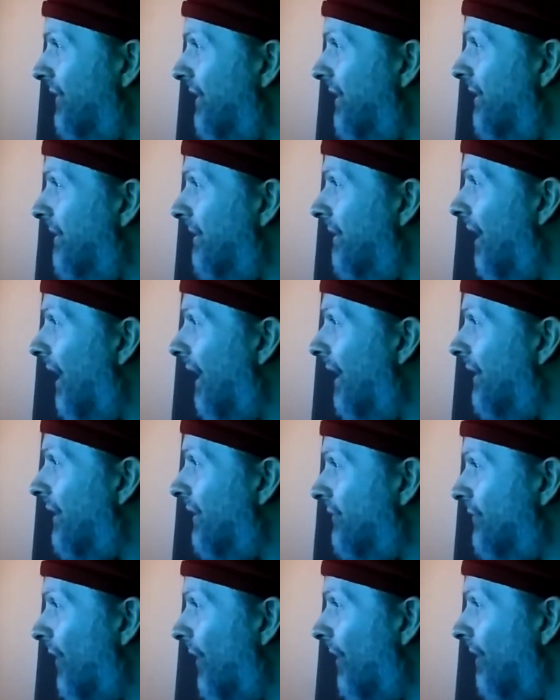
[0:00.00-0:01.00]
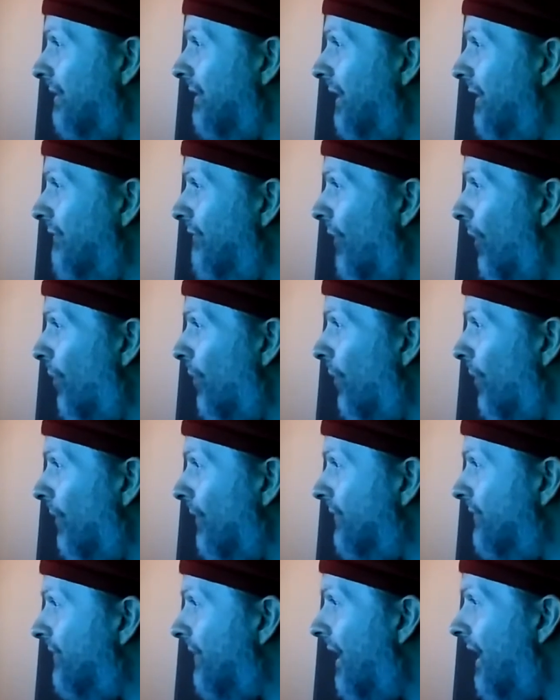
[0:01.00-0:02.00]
He guitar, lead
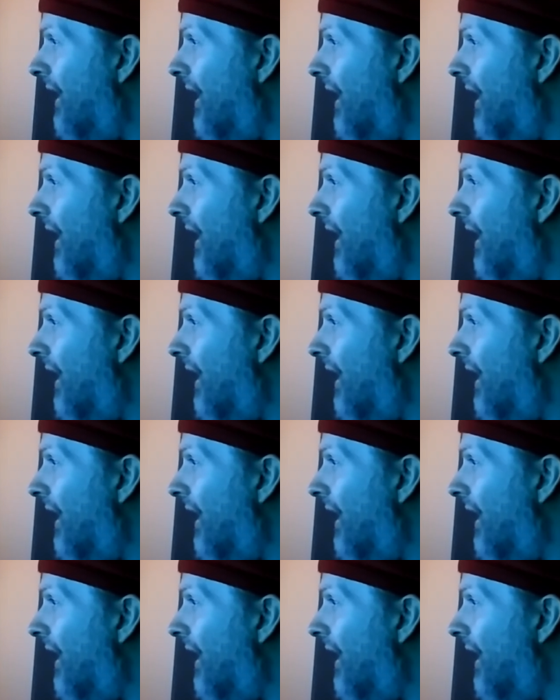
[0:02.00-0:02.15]
vocals.